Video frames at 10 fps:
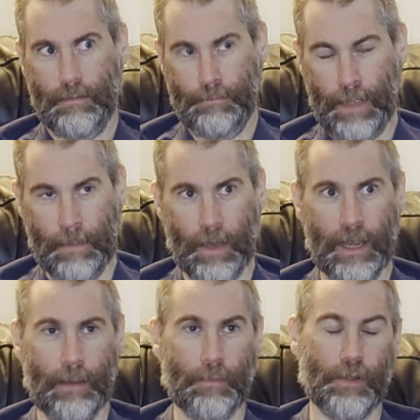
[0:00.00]
paint by
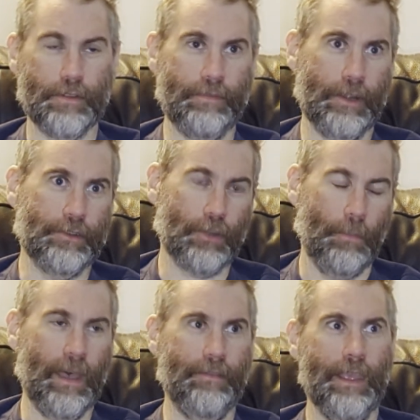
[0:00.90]
numbers, very
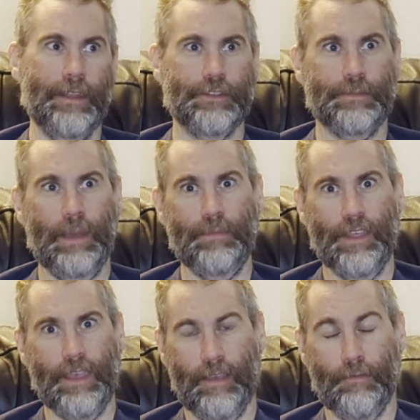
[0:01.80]
trope heavy, and just made me
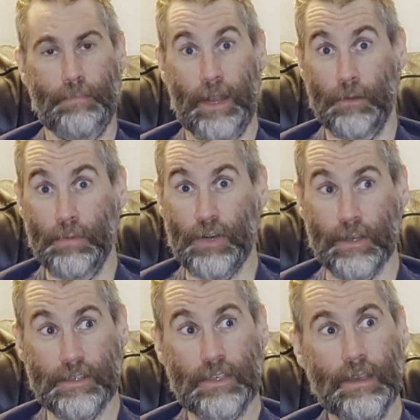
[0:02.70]
think of better
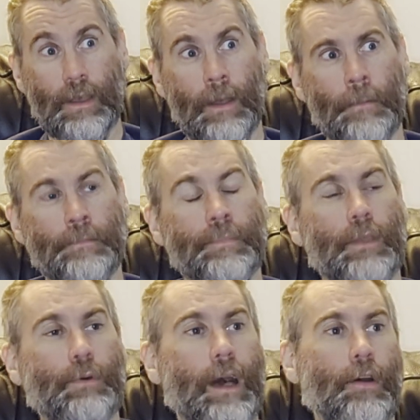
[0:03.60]
books.
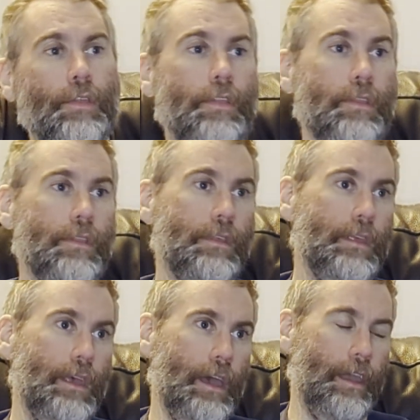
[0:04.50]
Well,
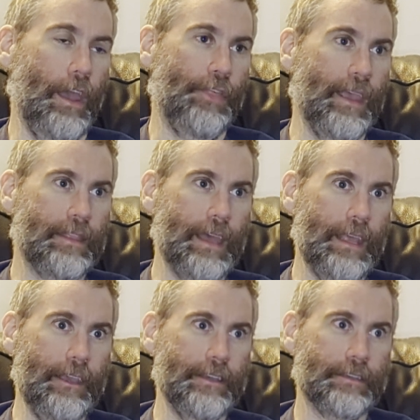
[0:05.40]
I think that
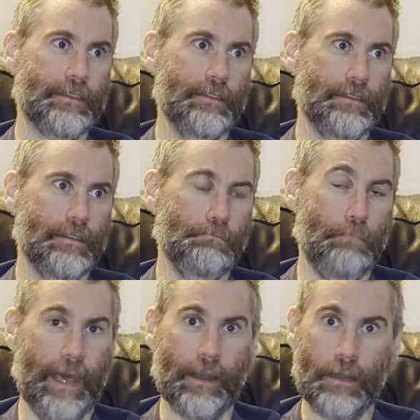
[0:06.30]
he is
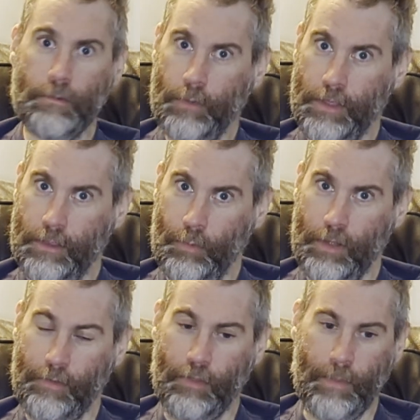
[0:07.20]
better with The
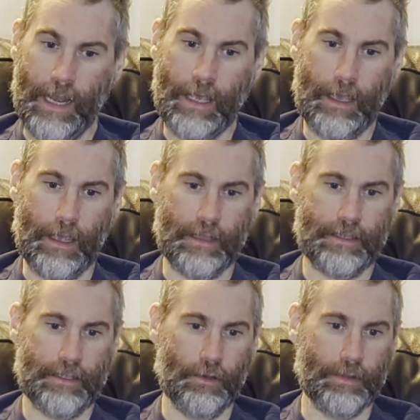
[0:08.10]
Will of the Many. It
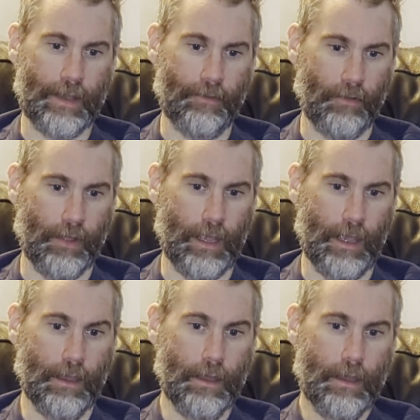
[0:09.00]
still definitely